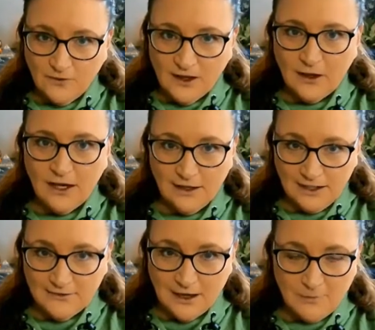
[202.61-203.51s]
that
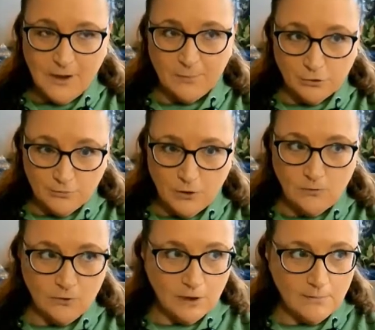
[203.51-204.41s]
anytime I promote
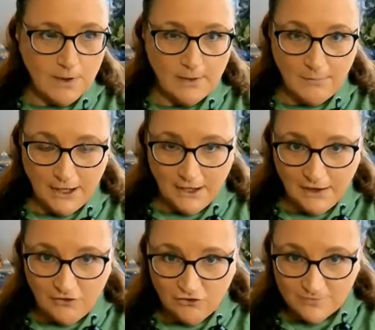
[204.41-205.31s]
my
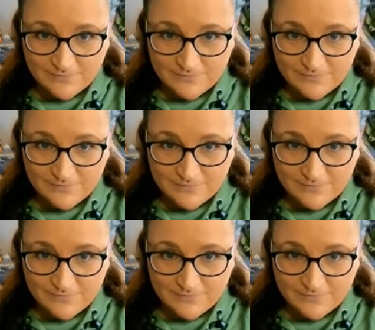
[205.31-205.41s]
page,